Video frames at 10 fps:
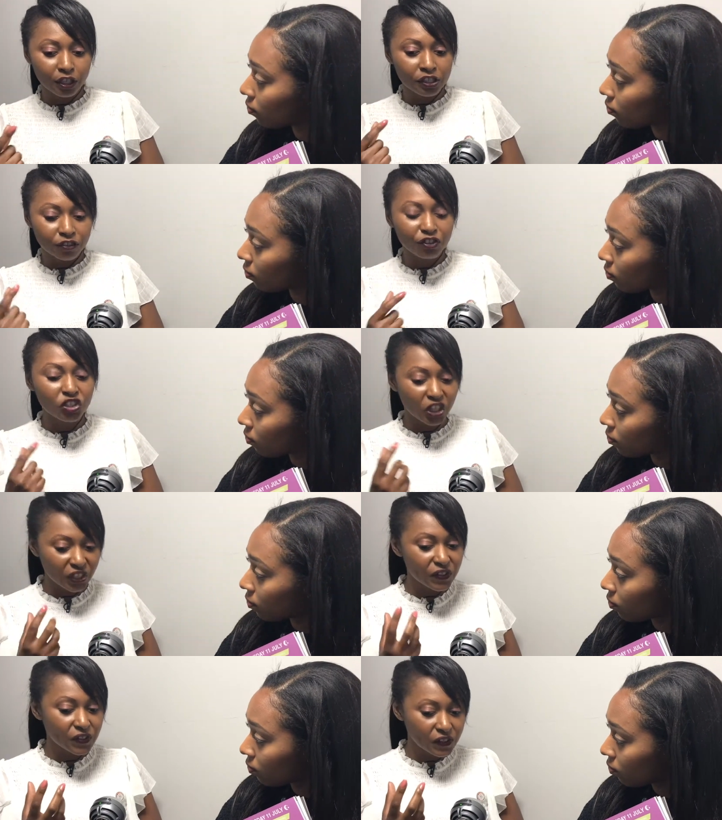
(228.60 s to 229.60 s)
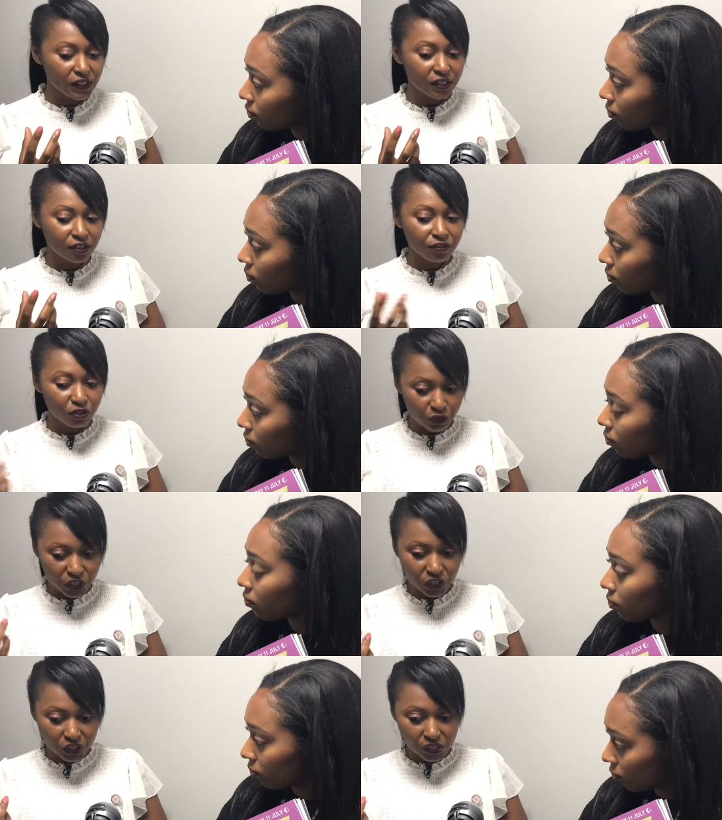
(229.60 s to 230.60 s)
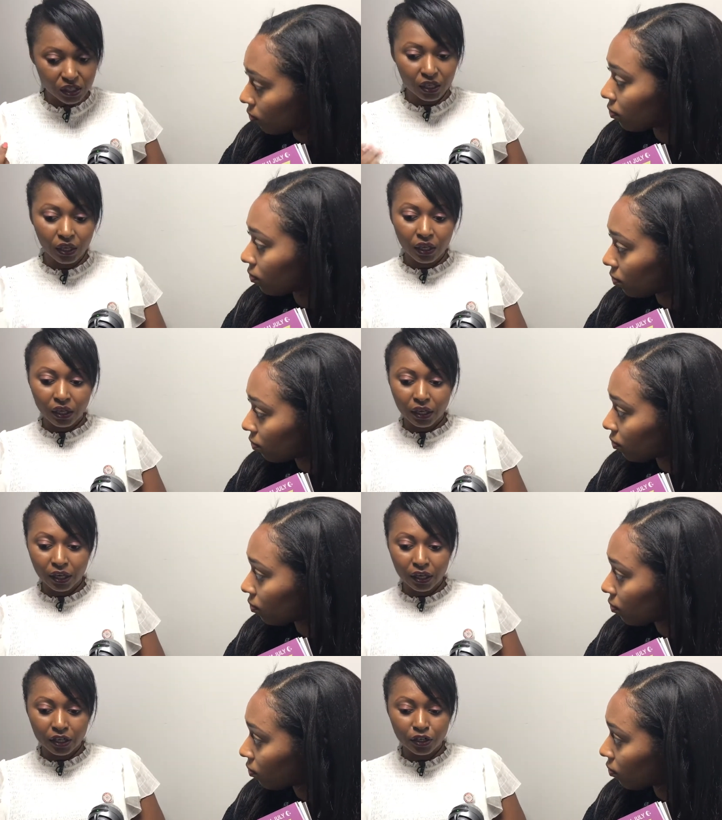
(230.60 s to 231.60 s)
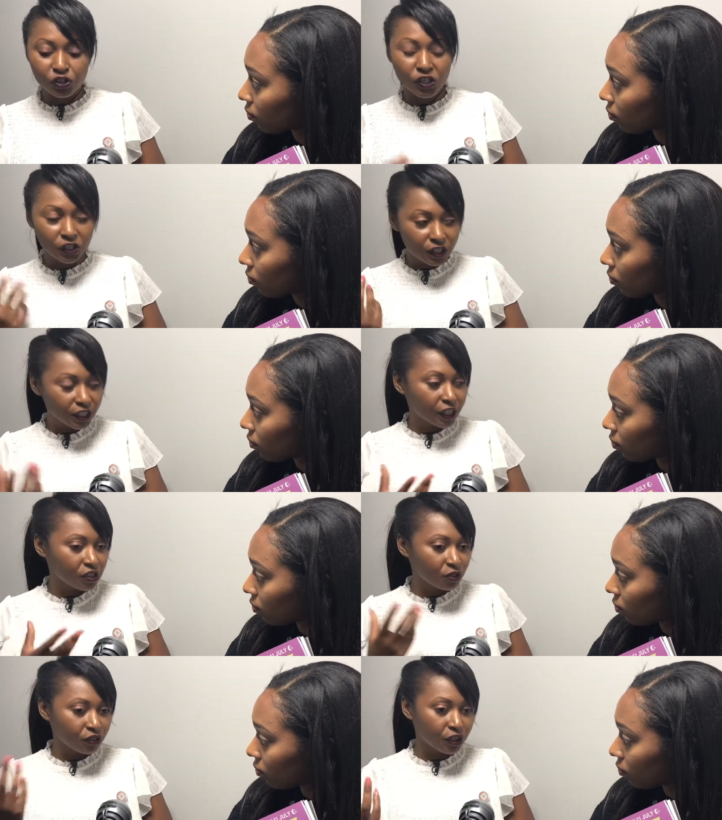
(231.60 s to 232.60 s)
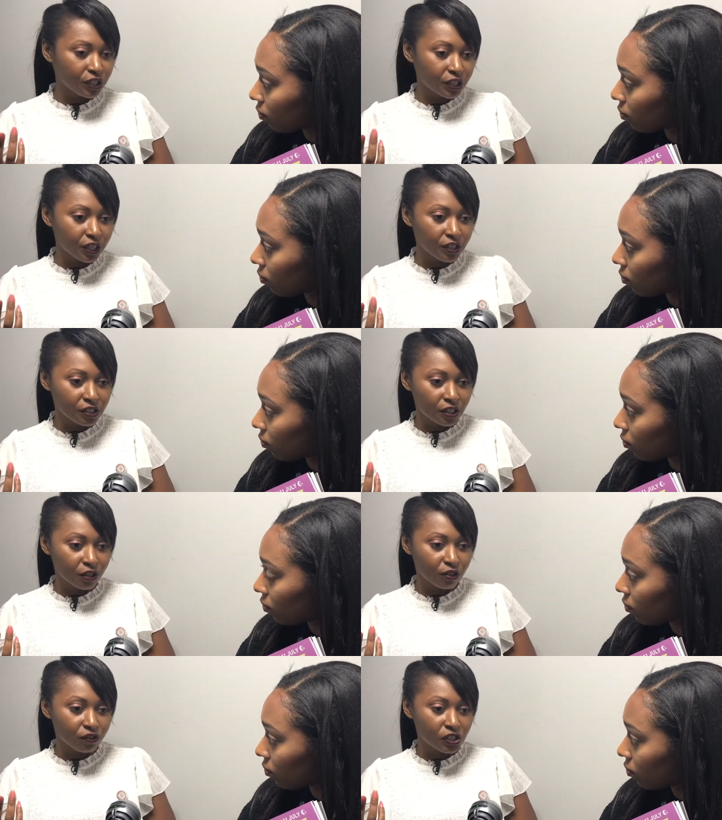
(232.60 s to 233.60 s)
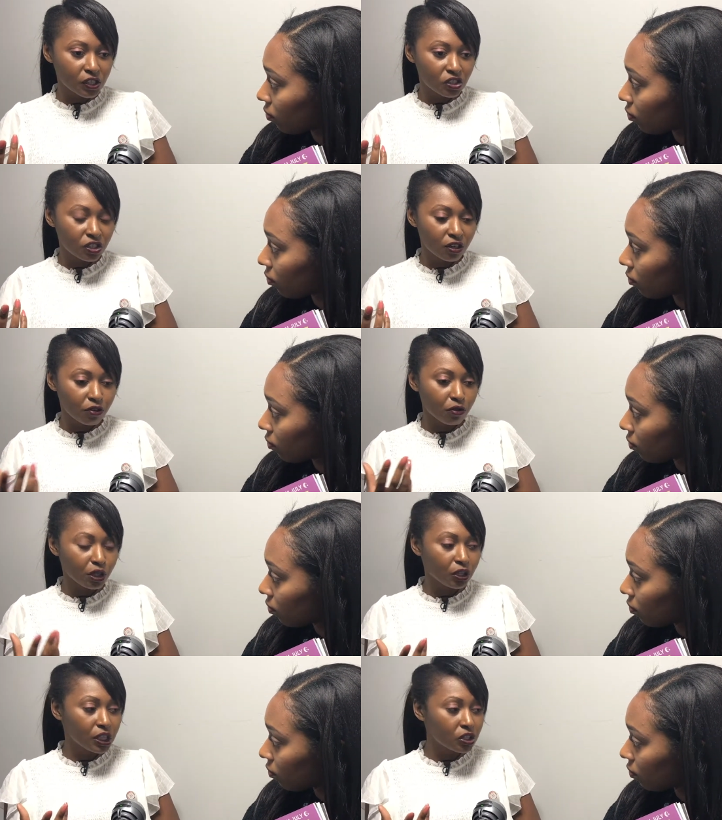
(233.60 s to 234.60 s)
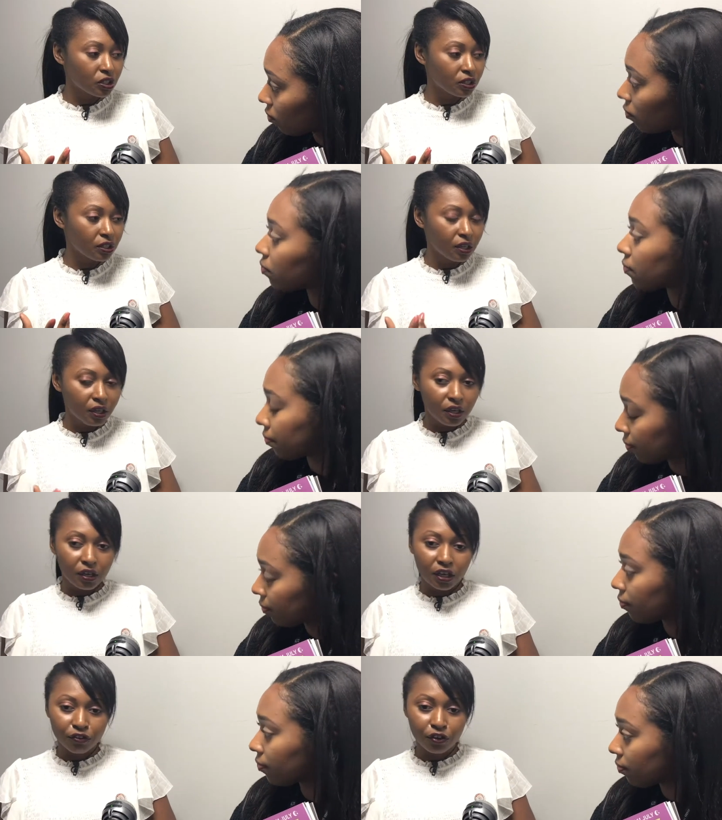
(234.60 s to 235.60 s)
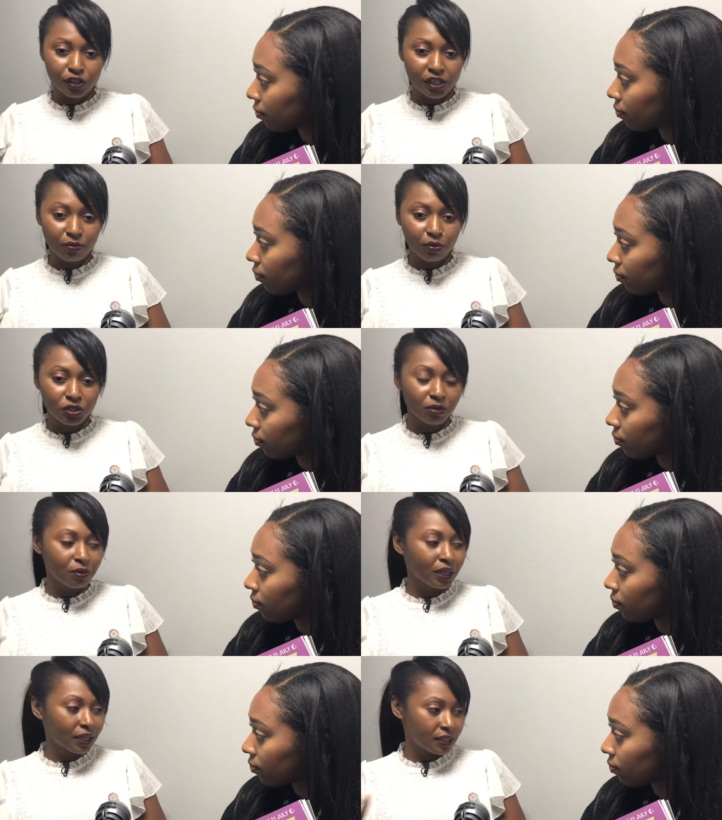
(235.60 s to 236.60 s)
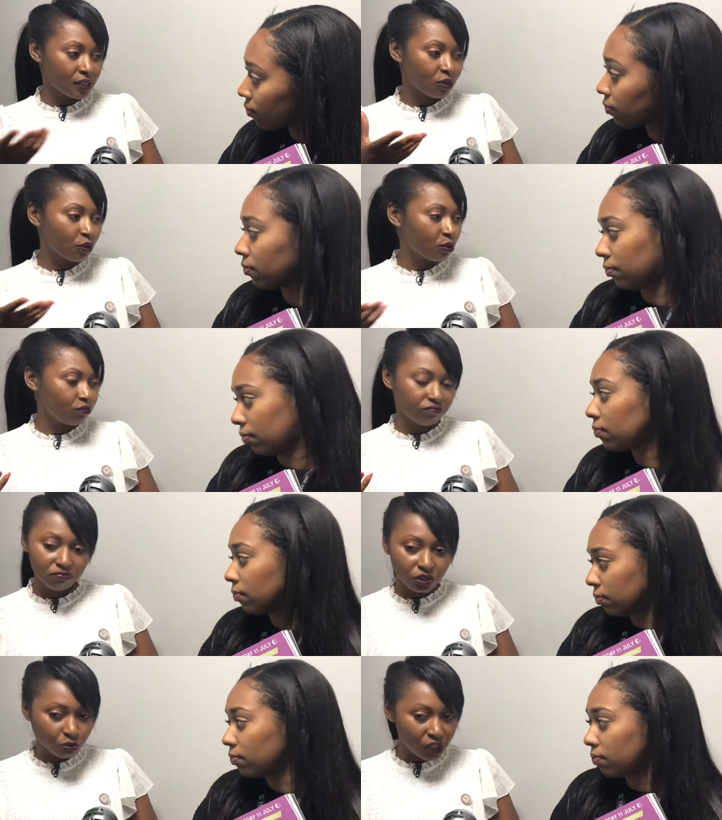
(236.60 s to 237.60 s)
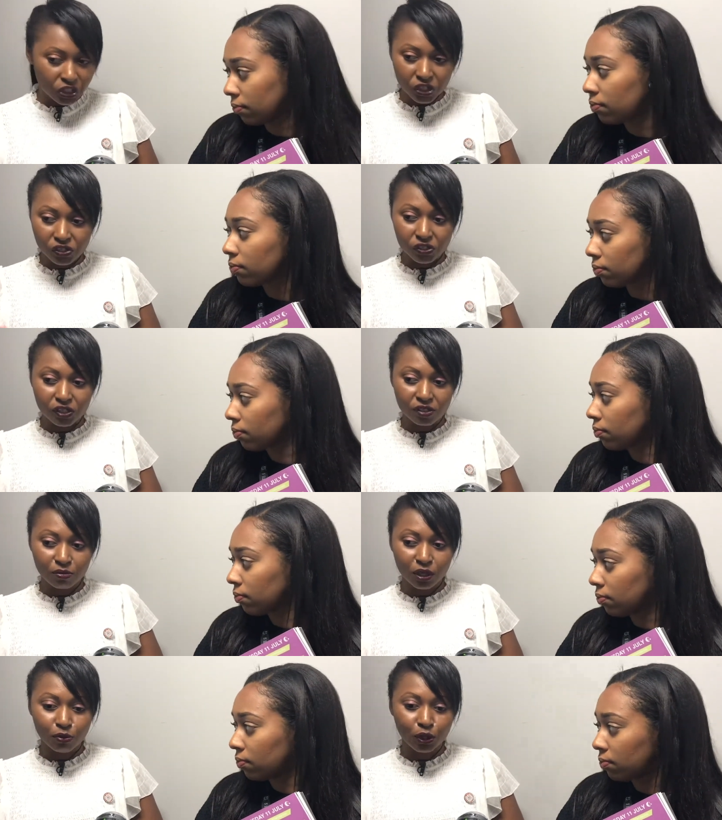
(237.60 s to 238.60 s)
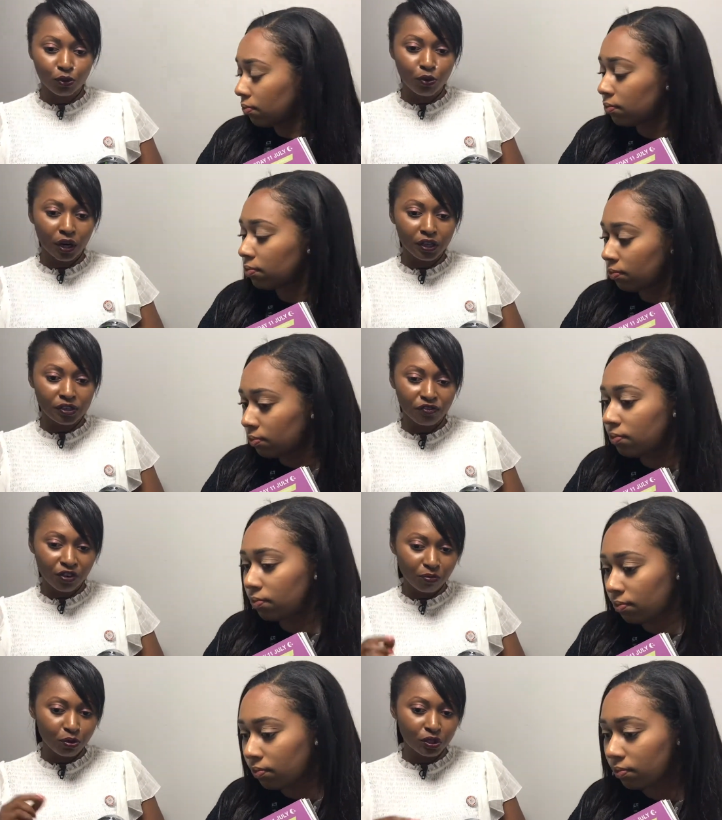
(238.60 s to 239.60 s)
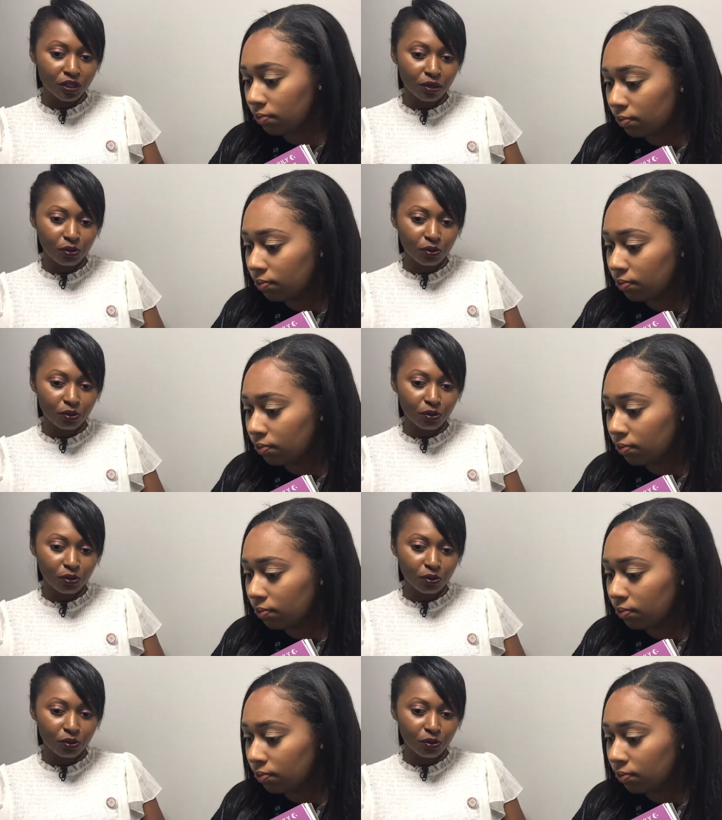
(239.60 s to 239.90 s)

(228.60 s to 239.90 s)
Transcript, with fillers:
Speaker 1: there are different challenges in different regions, uh, you know, certainly as you've heard in there, there's a lot of discussion around regulation, uh, for example, which applies in all regions. It doesn't matter where you are. It's very important that